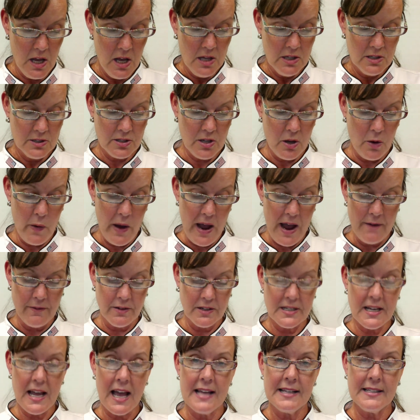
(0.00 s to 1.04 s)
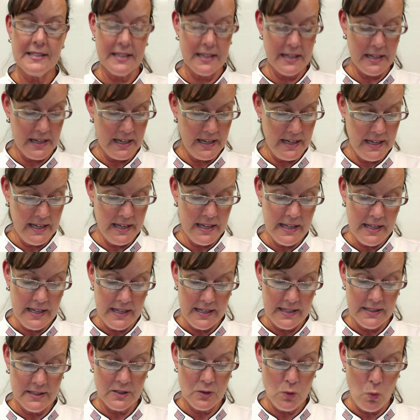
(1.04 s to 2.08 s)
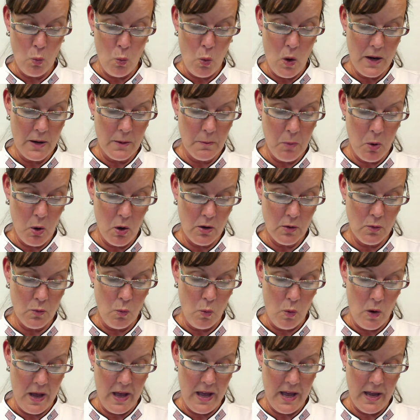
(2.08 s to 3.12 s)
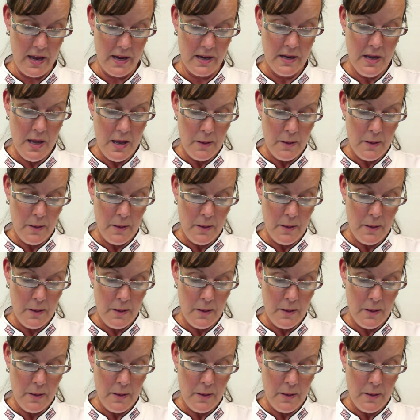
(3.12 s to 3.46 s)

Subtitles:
So advertising is one important way